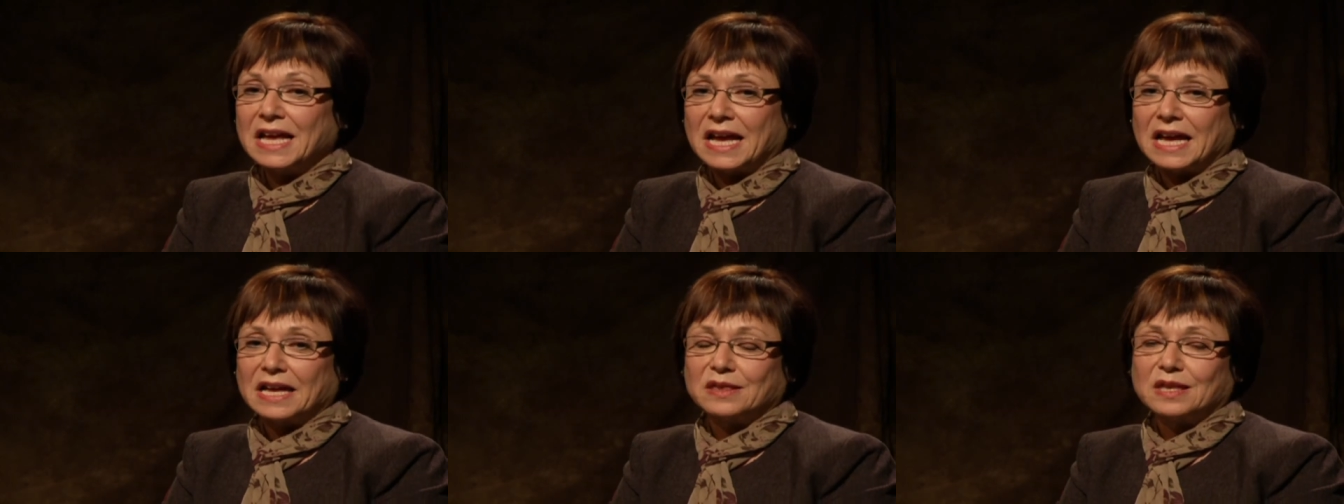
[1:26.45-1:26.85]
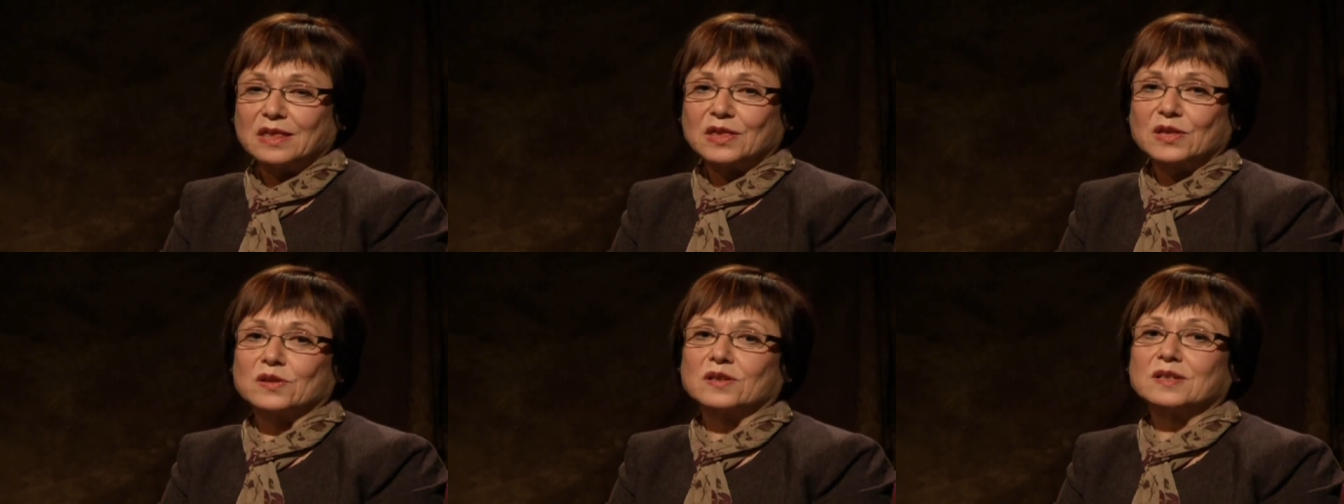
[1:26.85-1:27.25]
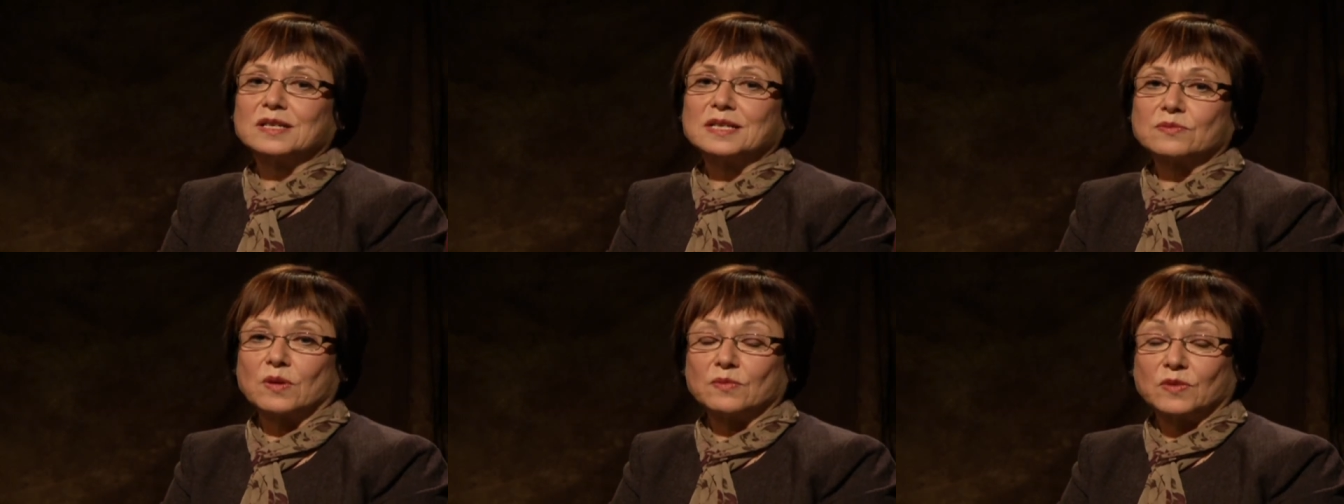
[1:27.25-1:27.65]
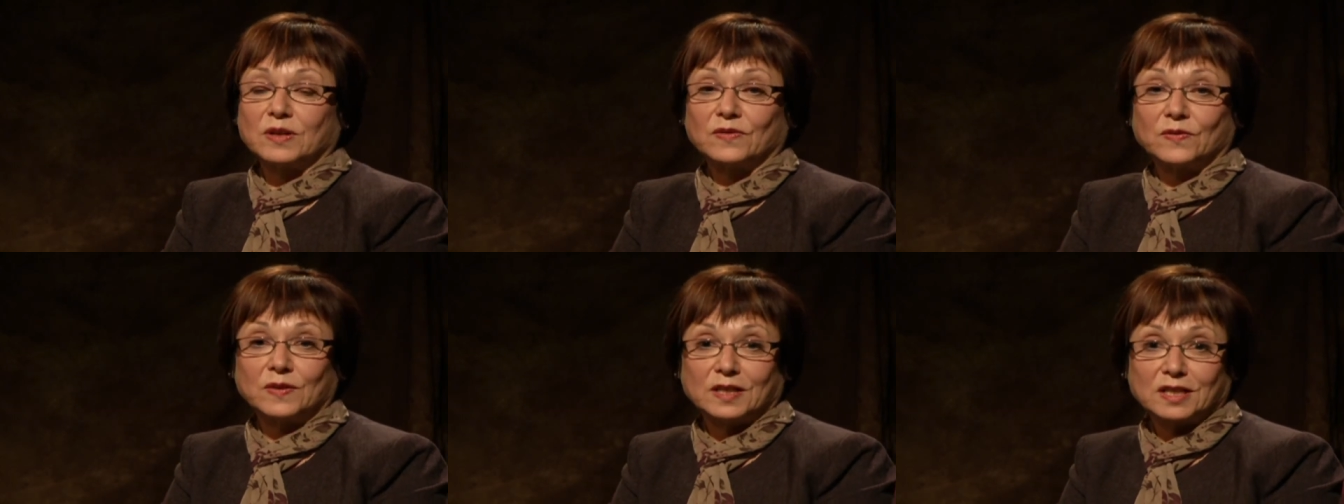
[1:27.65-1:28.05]
and the third is when we
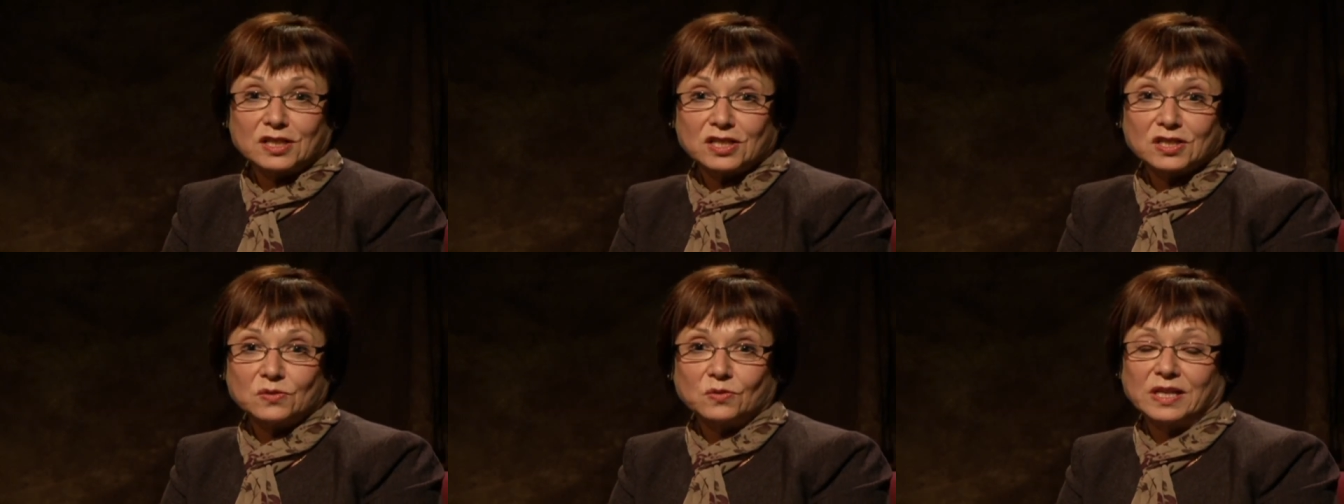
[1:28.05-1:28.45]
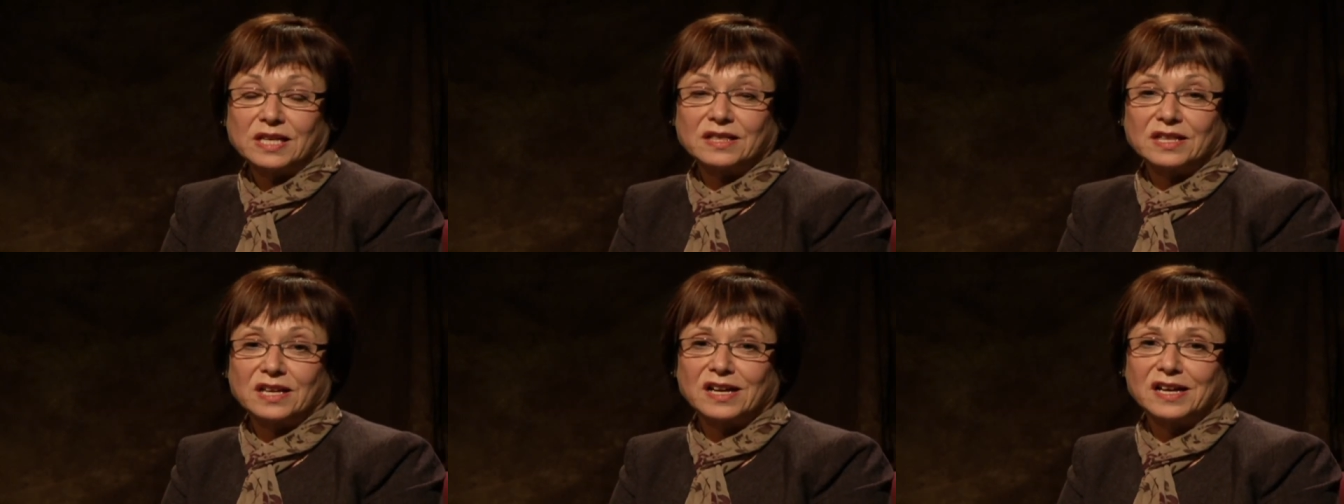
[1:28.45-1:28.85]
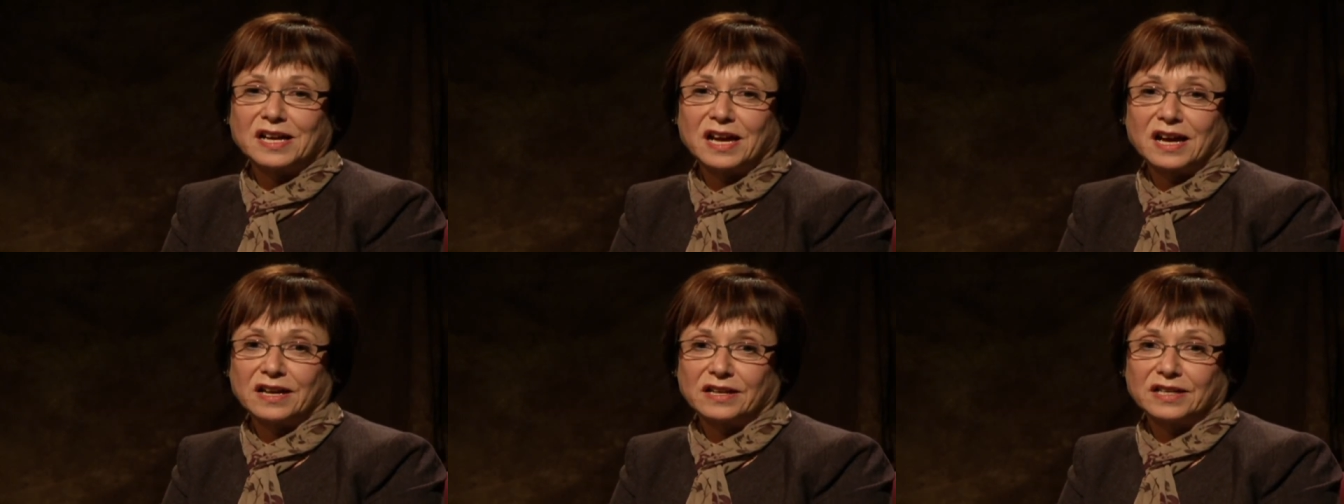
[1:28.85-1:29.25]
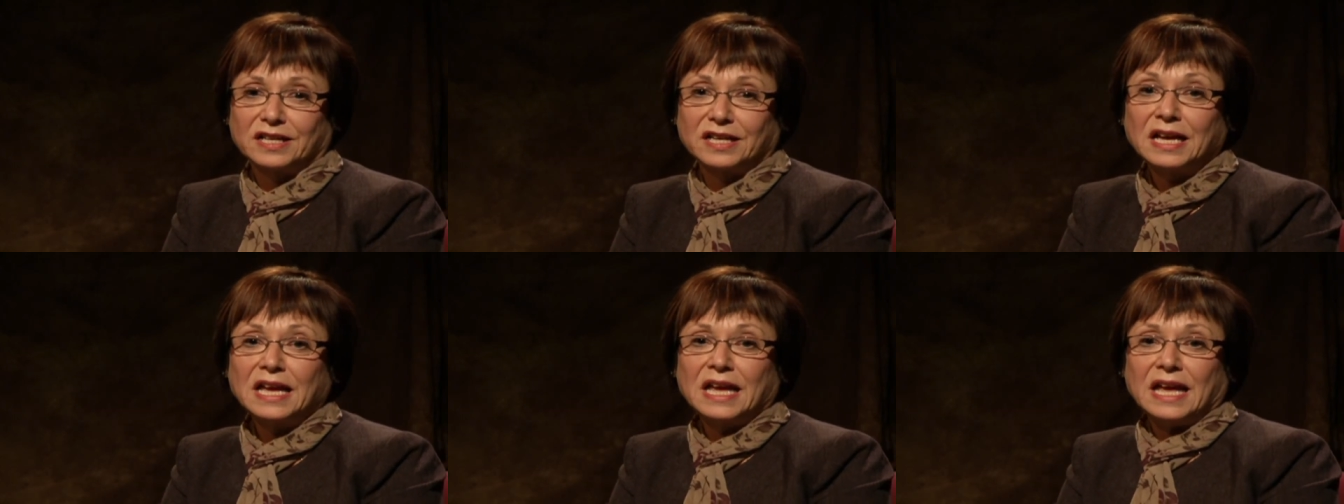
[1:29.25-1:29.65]
finish reading the Haggadah
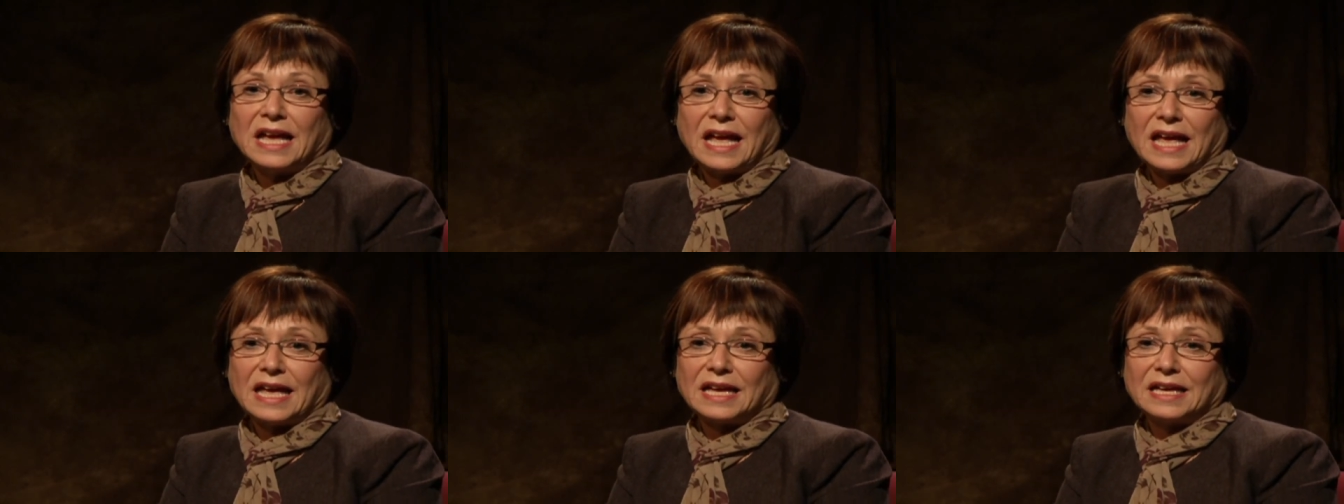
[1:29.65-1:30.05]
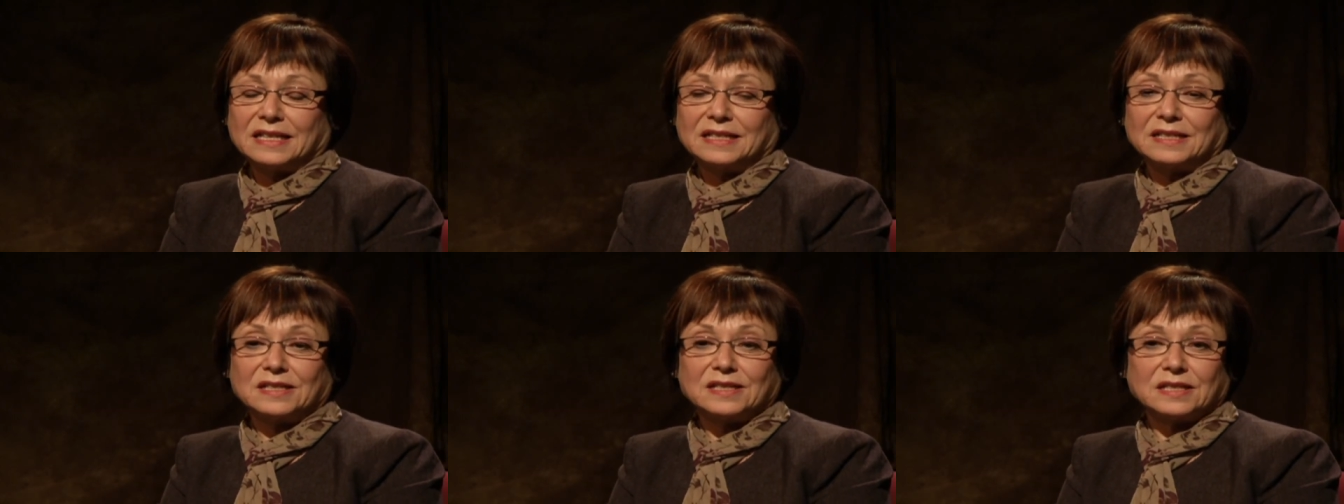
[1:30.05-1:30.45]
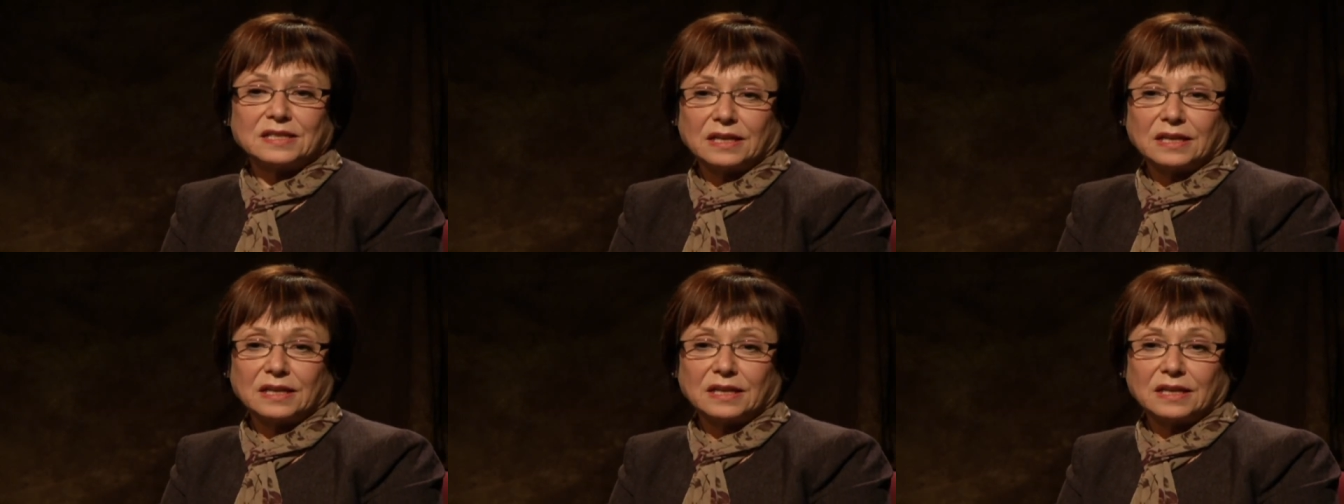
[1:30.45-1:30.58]
and